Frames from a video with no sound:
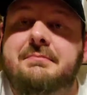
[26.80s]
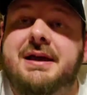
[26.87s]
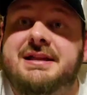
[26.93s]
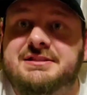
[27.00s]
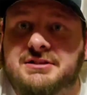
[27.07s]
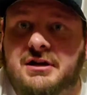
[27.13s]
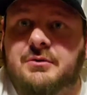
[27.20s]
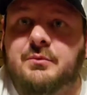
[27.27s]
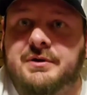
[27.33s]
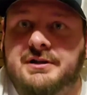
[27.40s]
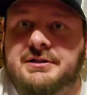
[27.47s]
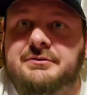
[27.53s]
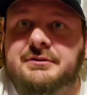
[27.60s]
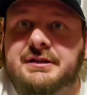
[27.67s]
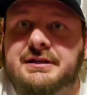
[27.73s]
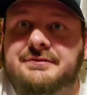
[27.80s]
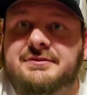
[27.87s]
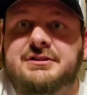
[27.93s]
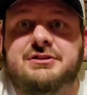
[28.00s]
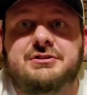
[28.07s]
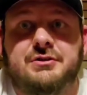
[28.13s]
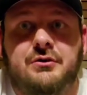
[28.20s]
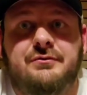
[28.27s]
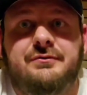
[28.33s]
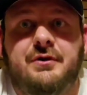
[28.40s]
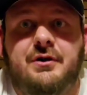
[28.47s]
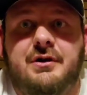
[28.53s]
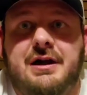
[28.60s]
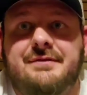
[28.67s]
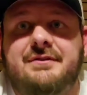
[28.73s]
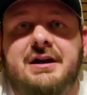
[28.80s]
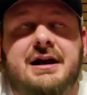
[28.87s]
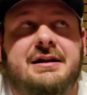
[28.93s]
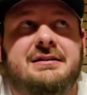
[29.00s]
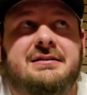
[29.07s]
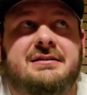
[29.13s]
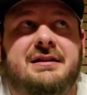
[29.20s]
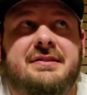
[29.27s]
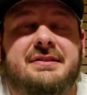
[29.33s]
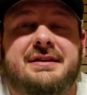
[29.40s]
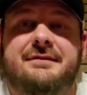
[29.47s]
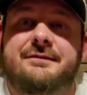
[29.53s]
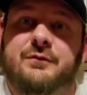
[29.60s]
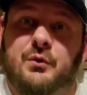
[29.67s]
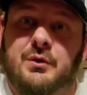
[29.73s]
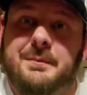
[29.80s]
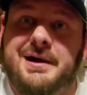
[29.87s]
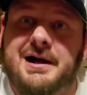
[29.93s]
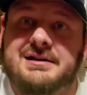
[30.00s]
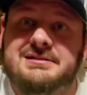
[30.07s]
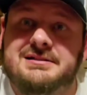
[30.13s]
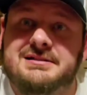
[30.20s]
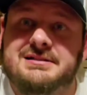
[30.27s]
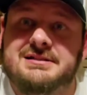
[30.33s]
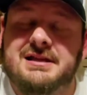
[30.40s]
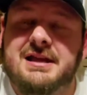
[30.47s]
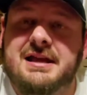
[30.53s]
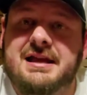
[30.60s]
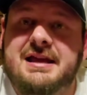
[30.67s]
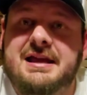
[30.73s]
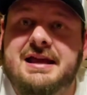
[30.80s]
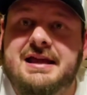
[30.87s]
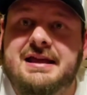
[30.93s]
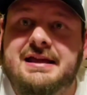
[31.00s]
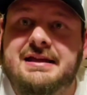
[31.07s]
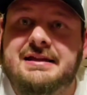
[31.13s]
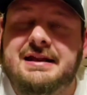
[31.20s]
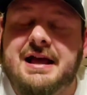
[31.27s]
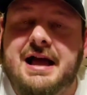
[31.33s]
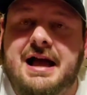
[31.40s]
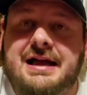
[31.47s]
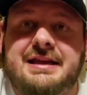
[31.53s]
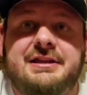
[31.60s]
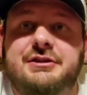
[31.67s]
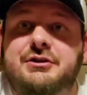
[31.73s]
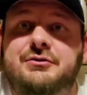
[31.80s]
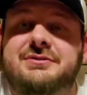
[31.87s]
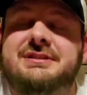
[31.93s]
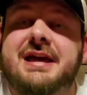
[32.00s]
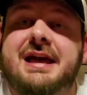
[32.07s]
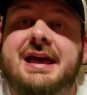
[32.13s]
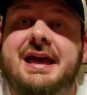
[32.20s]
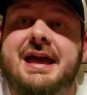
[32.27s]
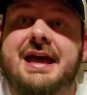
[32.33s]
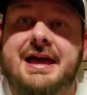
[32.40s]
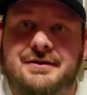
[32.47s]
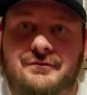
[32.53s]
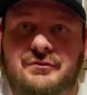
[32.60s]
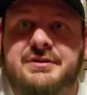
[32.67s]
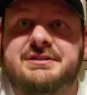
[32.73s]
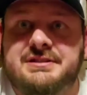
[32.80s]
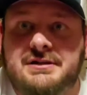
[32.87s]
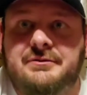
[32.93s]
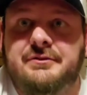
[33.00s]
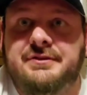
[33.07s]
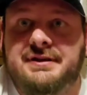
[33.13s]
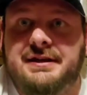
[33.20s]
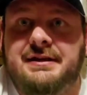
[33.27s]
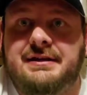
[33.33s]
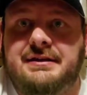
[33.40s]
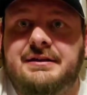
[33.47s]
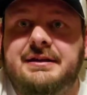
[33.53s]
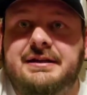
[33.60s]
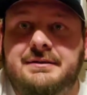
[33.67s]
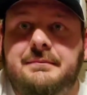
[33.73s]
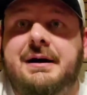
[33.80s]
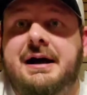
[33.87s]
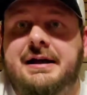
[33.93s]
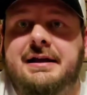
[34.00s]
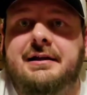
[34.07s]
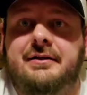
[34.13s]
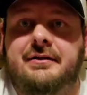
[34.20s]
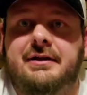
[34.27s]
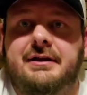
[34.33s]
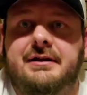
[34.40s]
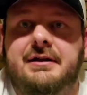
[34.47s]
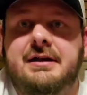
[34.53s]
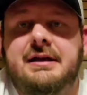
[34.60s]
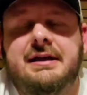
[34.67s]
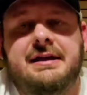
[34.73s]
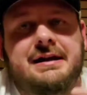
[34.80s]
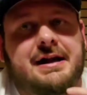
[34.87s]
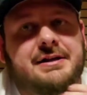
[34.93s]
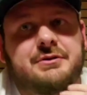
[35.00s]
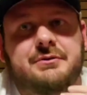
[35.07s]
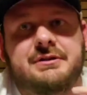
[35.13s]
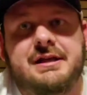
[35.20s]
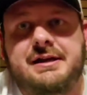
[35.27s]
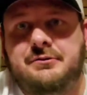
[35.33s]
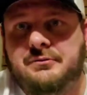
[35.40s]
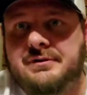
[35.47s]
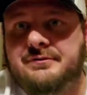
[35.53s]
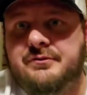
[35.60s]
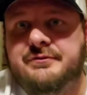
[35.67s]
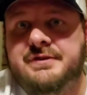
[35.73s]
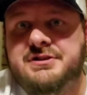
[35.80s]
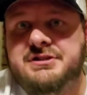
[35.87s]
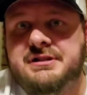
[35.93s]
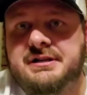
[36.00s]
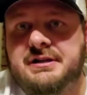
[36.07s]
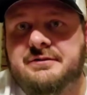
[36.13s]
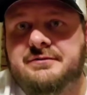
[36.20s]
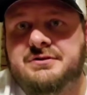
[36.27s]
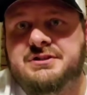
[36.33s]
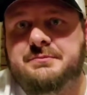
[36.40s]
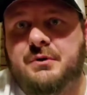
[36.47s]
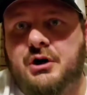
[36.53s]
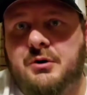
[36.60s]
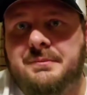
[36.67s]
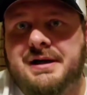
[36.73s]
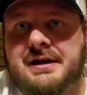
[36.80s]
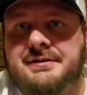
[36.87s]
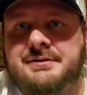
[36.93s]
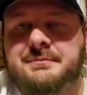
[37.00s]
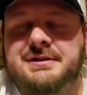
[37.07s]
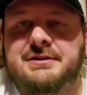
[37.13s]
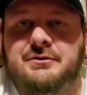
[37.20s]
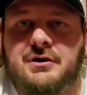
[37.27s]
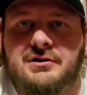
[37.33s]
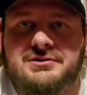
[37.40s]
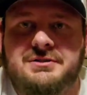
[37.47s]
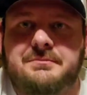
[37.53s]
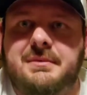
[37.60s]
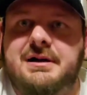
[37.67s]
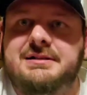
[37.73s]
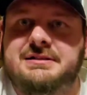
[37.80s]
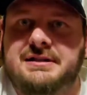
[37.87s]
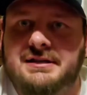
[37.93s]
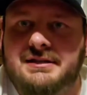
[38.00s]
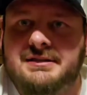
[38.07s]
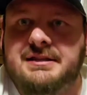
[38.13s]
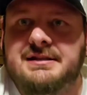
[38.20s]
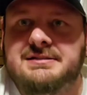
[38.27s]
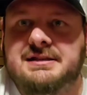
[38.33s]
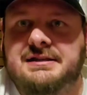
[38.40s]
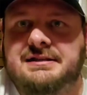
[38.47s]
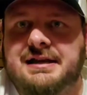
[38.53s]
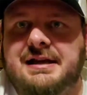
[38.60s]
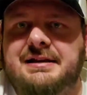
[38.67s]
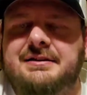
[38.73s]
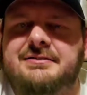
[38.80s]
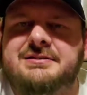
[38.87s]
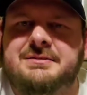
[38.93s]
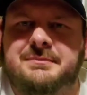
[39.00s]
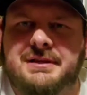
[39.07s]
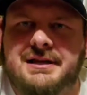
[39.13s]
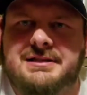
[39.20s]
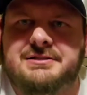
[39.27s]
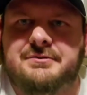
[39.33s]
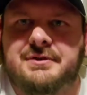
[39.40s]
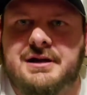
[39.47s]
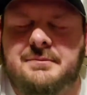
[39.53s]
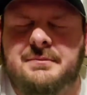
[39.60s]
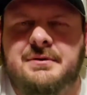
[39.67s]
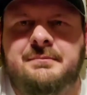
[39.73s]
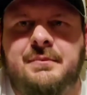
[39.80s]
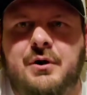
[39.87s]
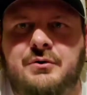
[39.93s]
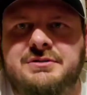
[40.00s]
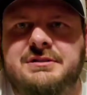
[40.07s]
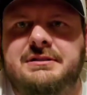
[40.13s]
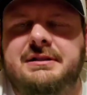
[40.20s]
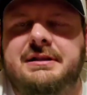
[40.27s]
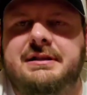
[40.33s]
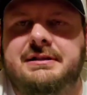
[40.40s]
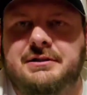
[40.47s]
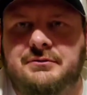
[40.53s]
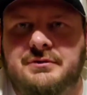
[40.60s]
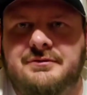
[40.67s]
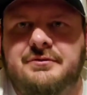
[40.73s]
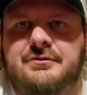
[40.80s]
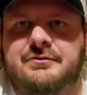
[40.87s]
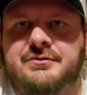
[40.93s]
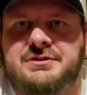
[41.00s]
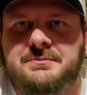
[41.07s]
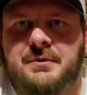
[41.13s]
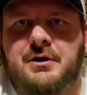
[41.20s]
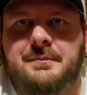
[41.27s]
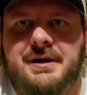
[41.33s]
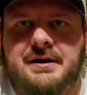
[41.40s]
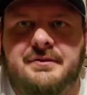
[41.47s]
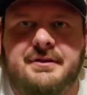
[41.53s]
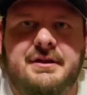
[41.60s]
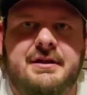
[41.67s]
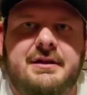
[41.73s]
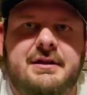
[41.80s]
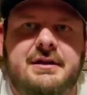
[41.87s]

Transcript: based on where you live. And so far I've gotten, I think, 4 boxes, and I can use every single thing in my area. And I do a lot of river fishing here for smallmouth. I mean, there are some muskie and things like that, and there's some lakes around, but mostly in the river for smallmouth.